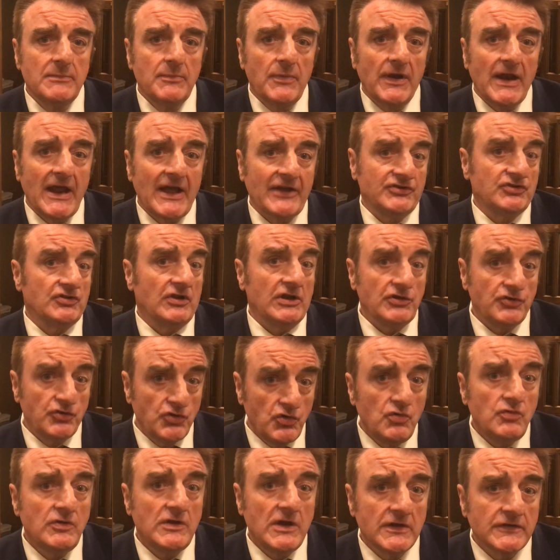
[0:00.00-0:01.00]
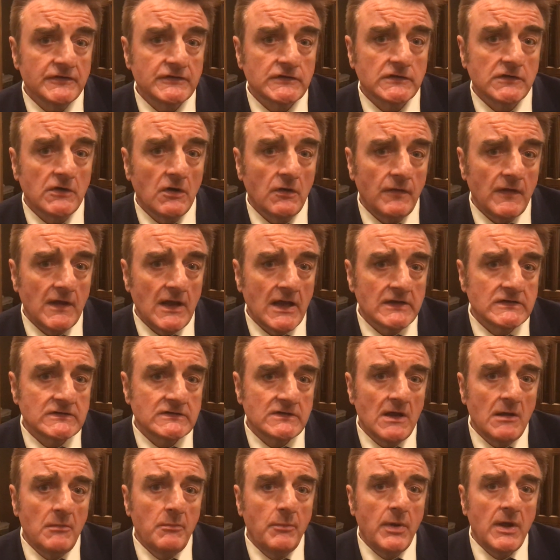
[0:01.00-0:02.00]
but actually 2 years ago the
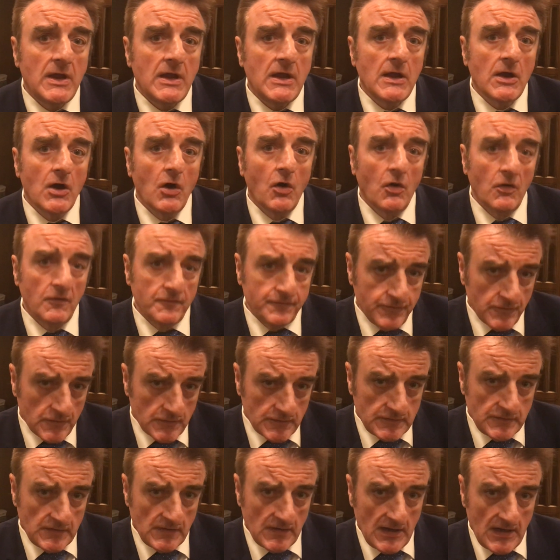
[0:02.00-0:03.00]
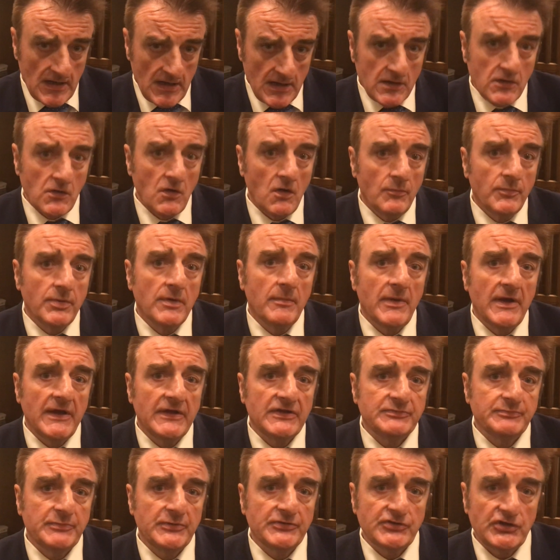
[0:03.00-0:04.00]
SNP offered a
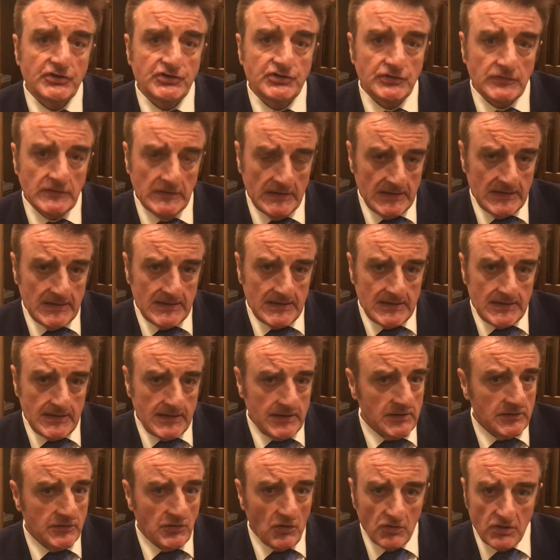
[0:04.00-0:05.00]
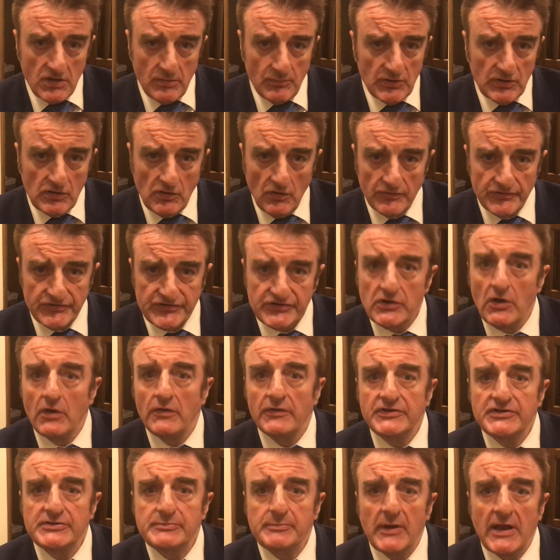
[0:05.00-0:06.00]
compromise position in a document called
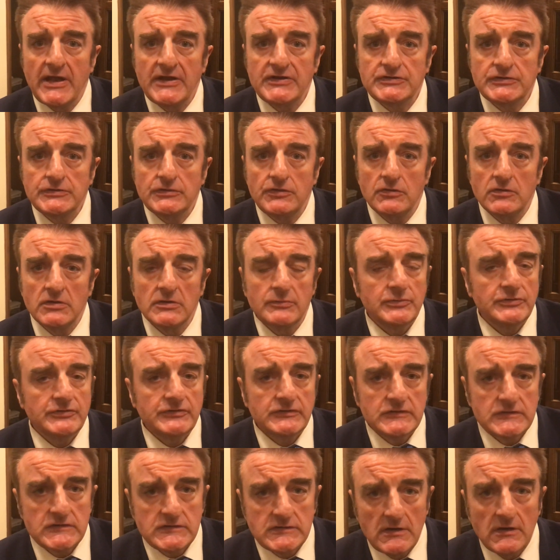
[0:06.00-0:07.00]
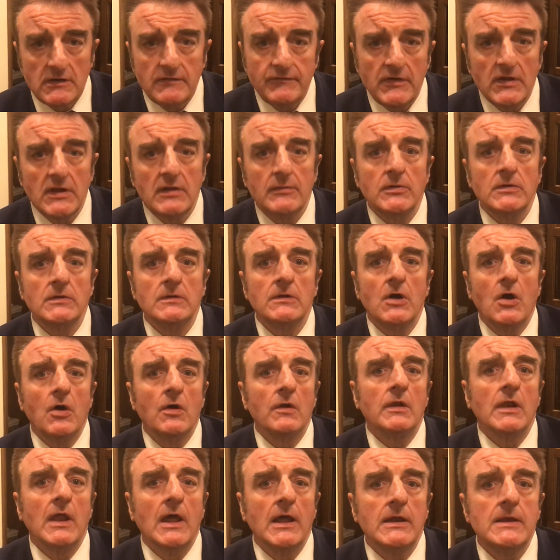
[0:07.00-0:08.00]
Scotland's Place in Europe, which is still available
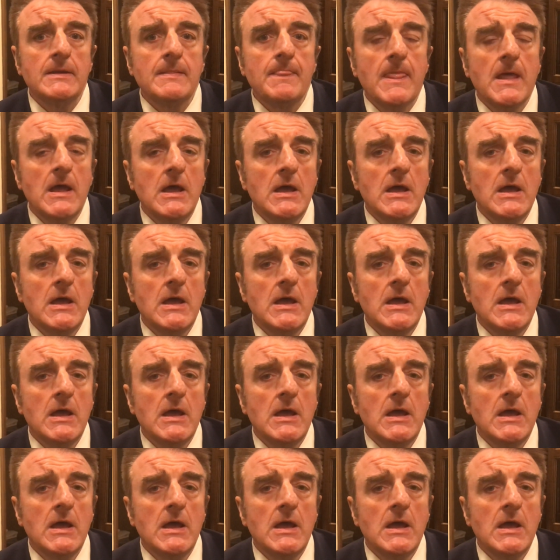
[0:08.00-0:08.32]
online.